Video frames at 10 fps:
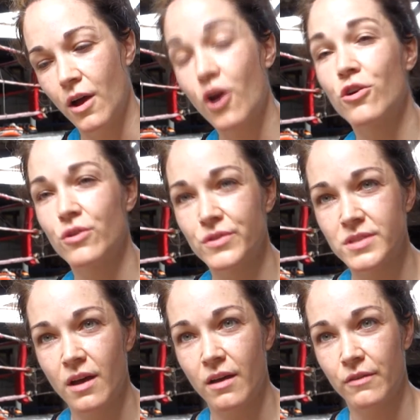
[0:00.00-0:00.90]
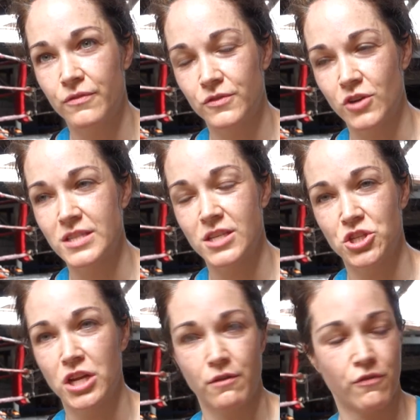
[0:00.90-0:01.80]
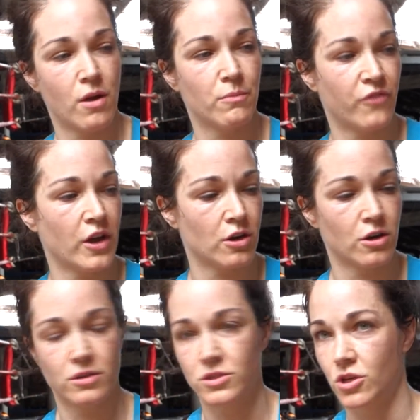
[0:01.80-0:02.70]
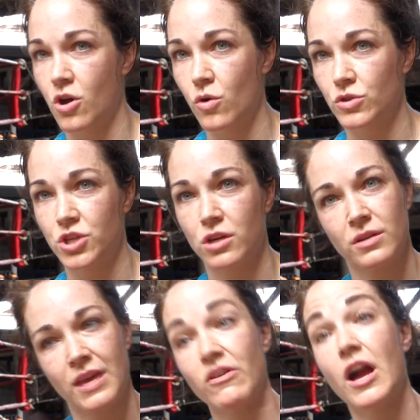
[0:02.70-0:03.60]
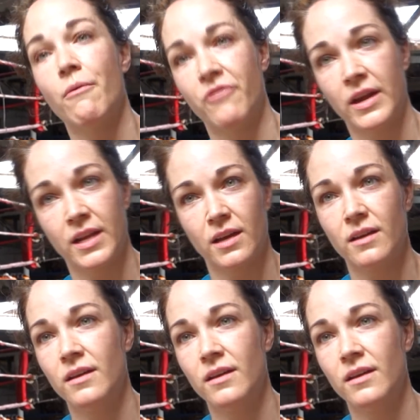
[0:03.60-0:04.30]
hurdles of transitioning from fighter to coach and giving up fighting.